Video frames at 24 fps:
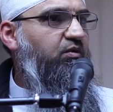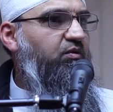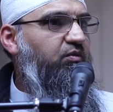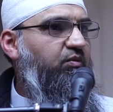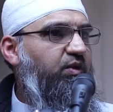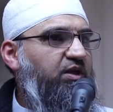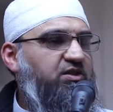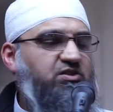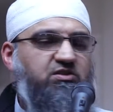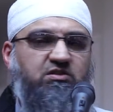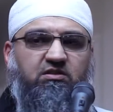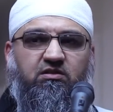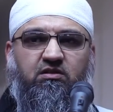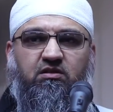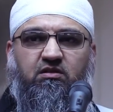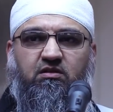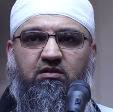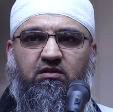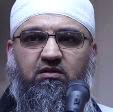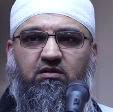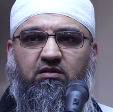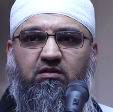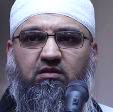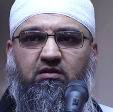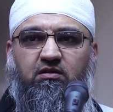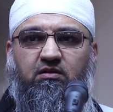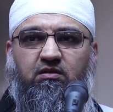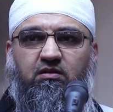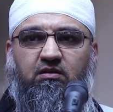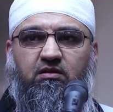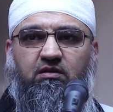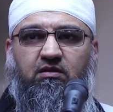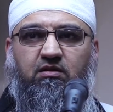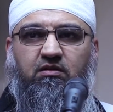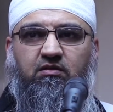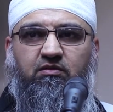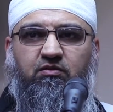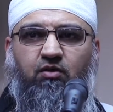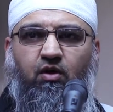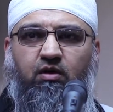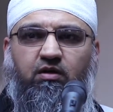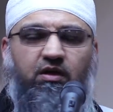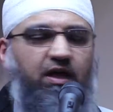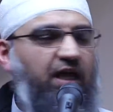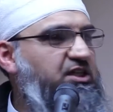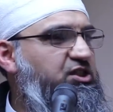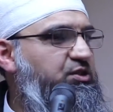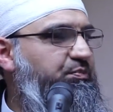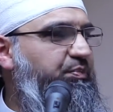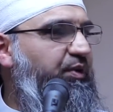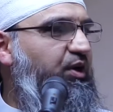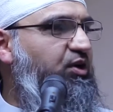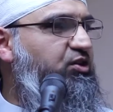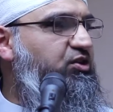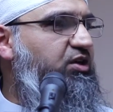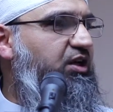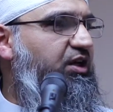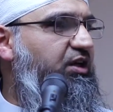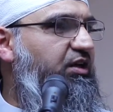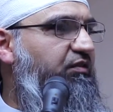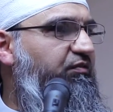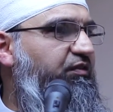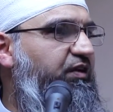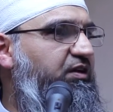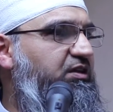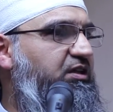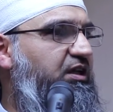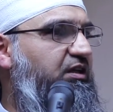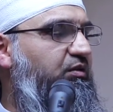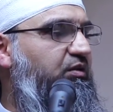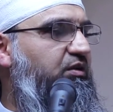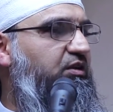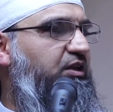was not a spiritual individual,